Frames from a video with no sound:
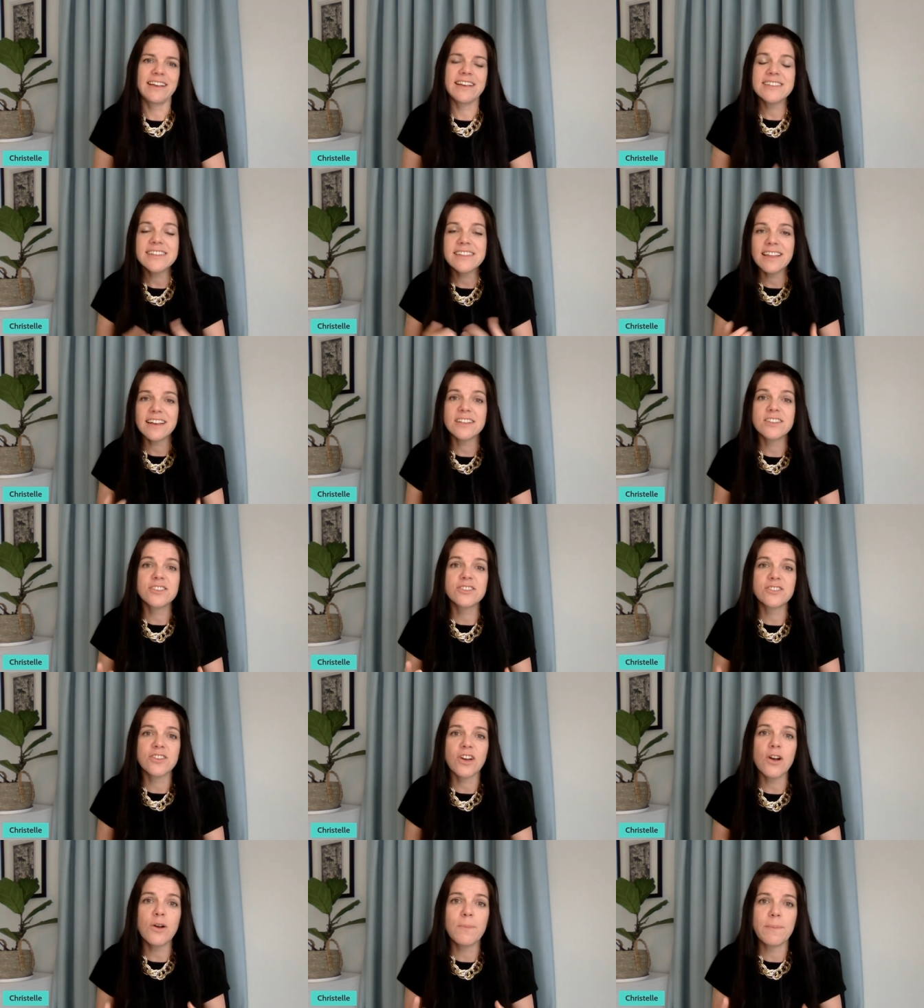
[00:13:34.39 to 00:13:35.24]
Isn't that
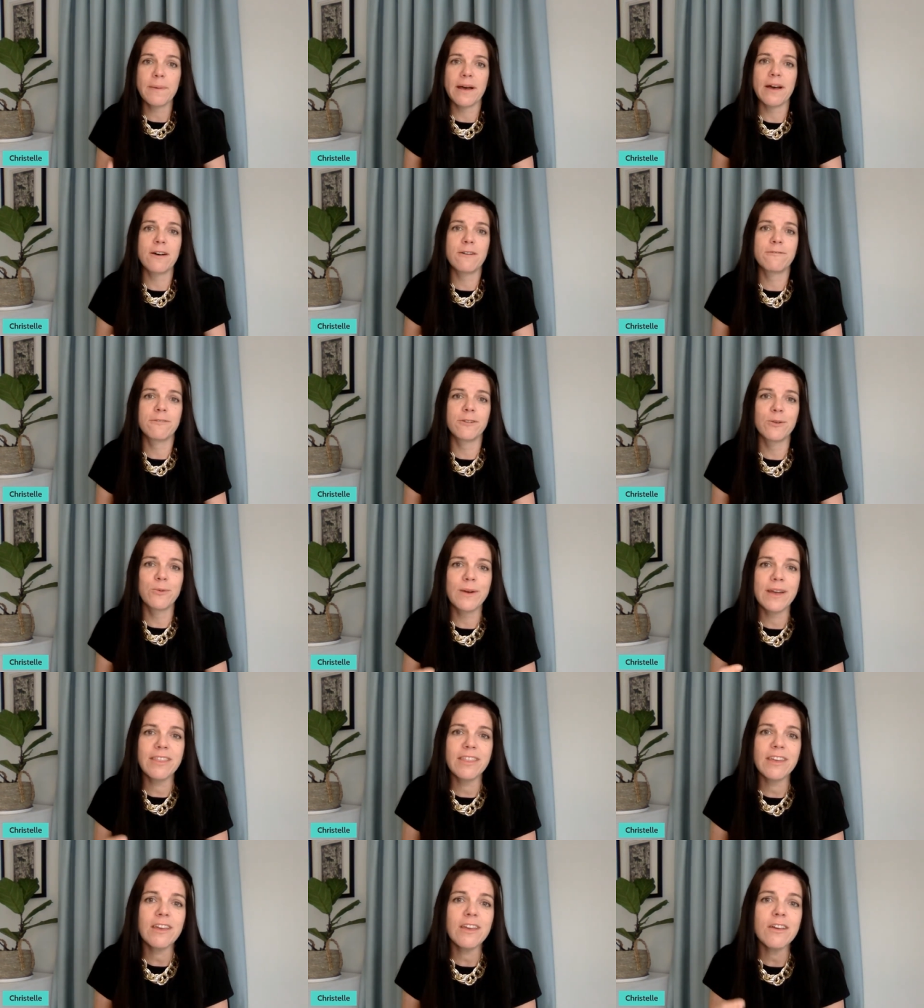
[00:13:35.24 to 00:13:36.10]
so
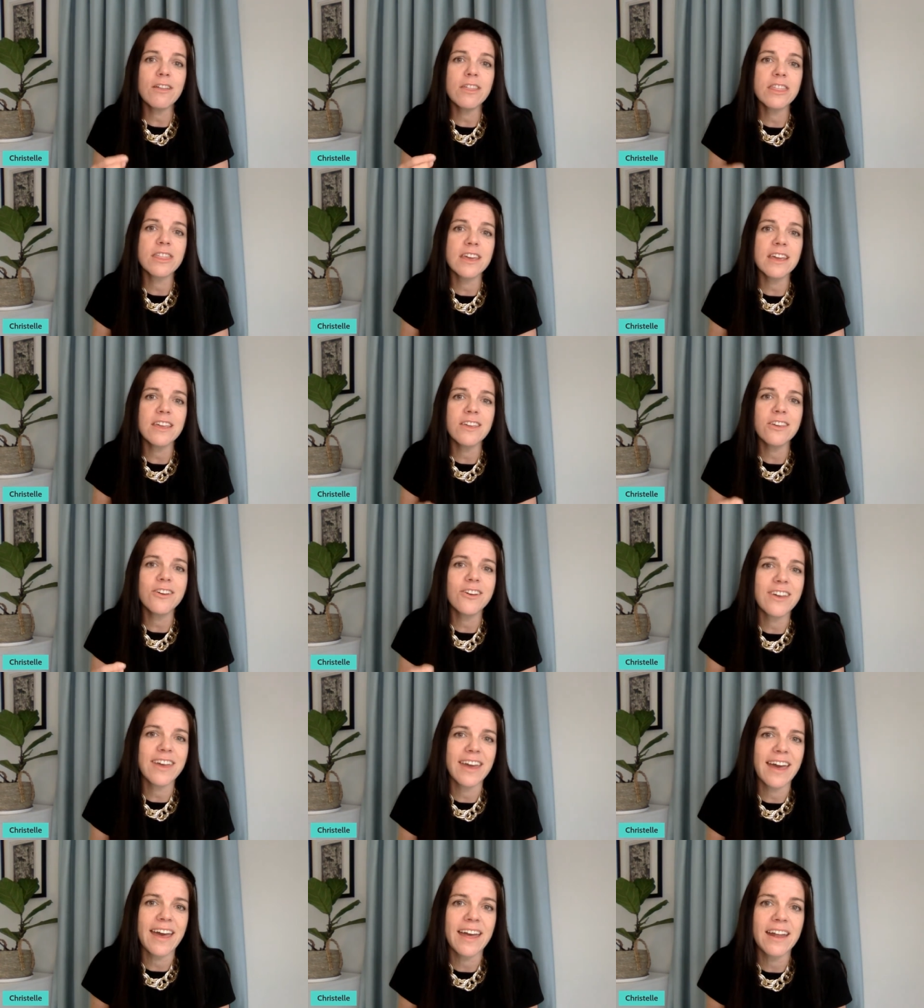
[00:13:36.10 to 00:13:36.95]
powerful? Whether you think
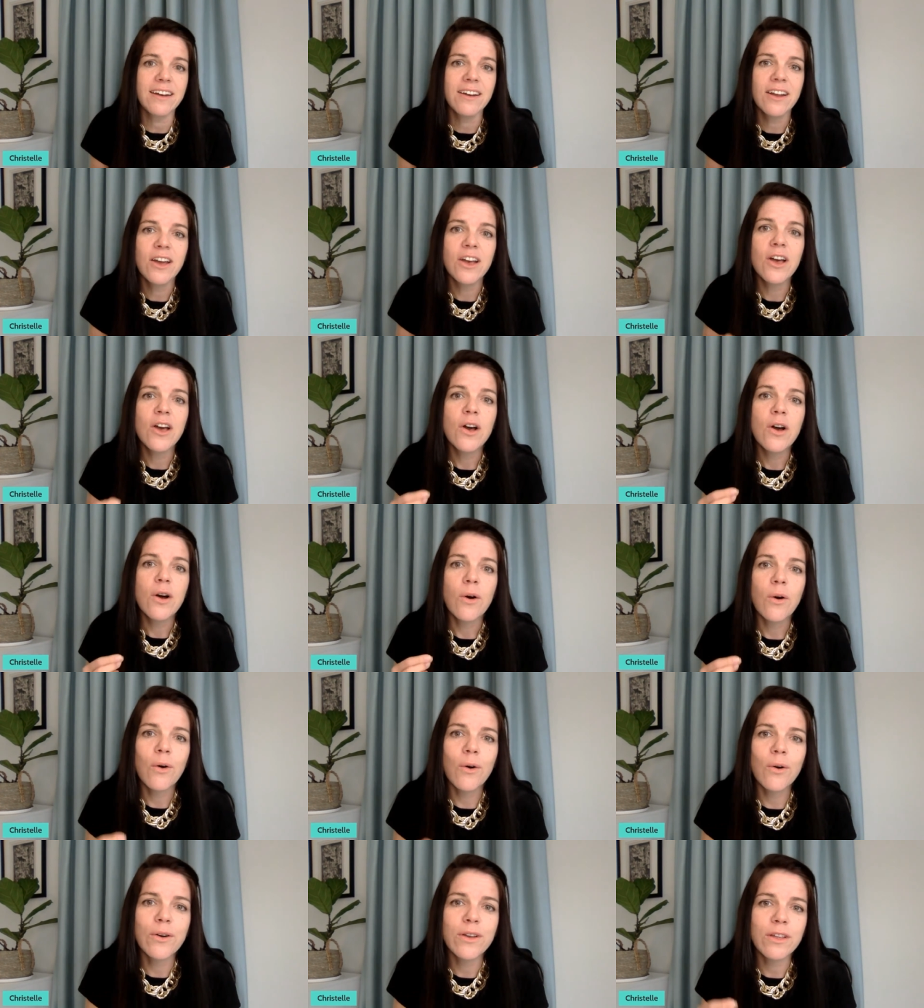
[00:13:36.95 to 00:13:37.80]
you can
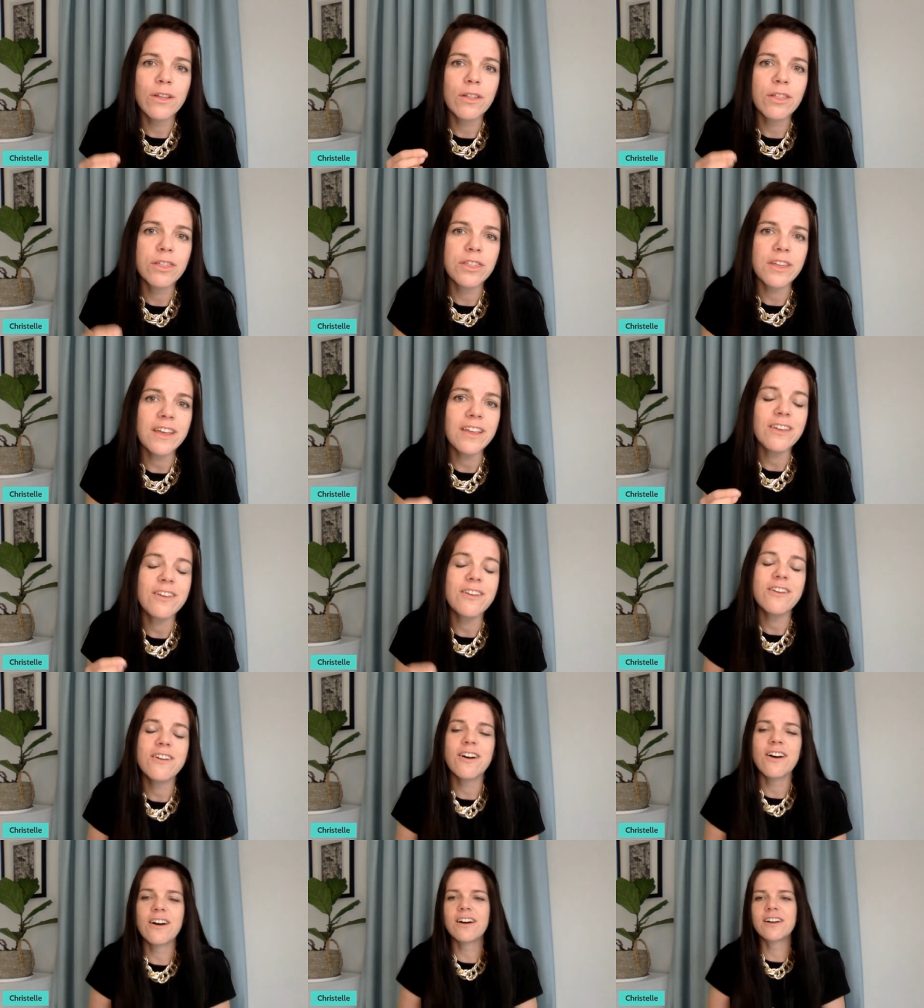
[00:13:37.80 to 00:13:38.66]
or you
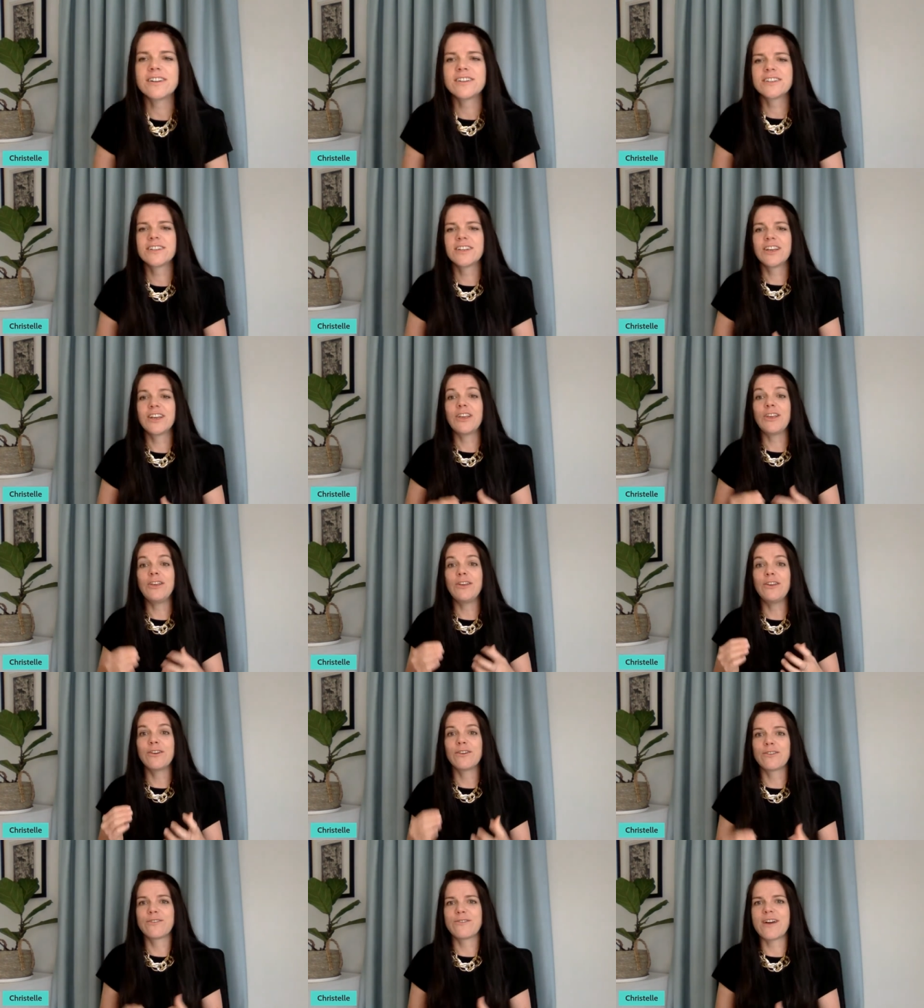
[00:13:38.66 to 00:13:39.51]
think you can't,
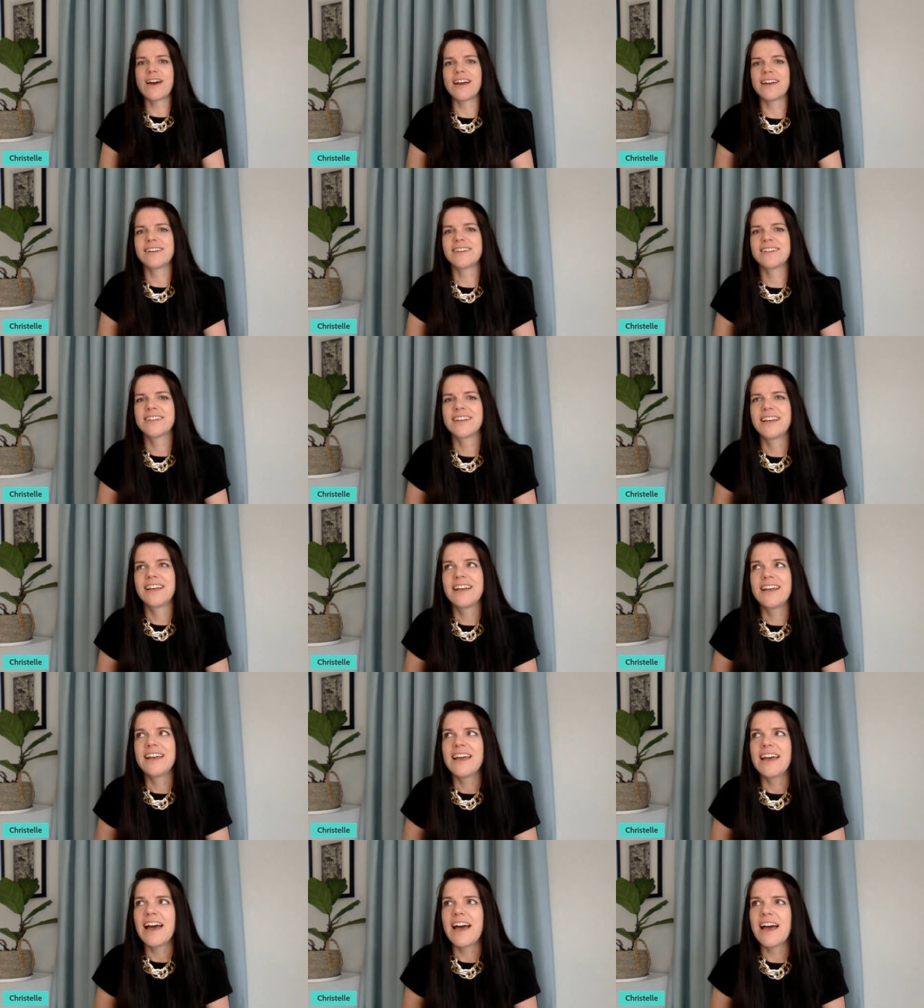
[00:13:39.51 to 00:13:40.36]
you're right.
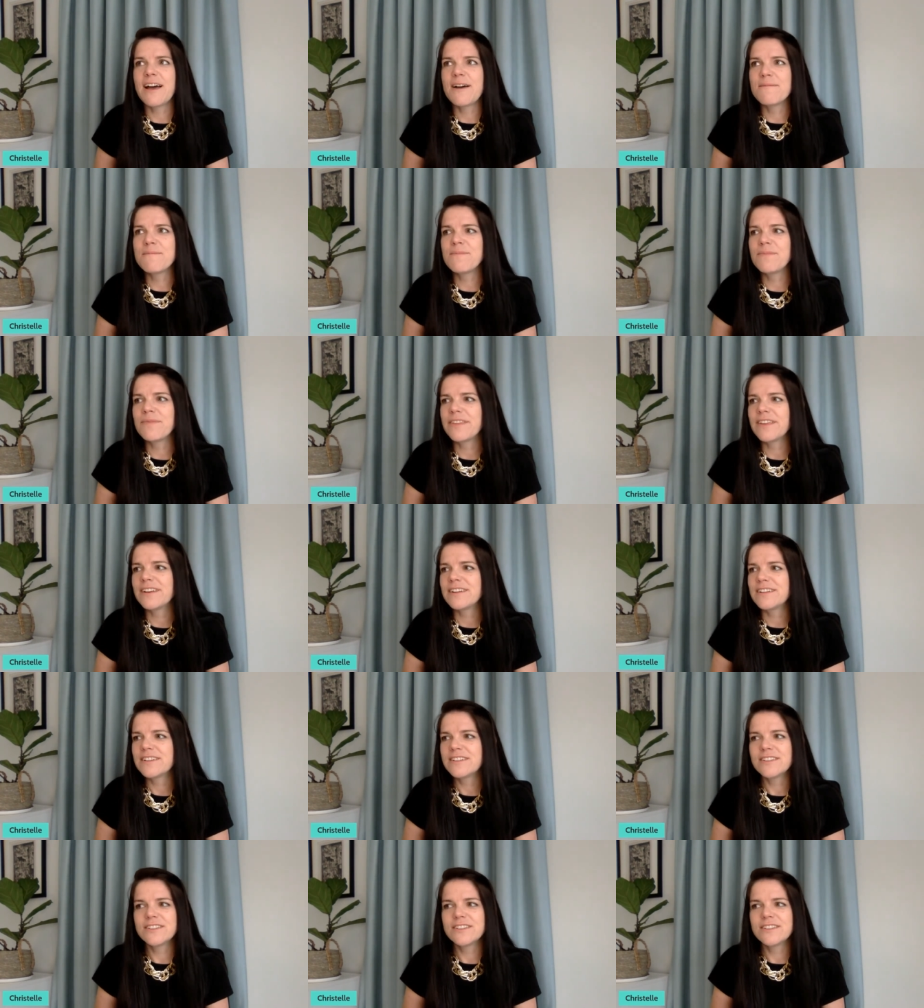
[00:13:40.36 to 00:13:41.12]
Um,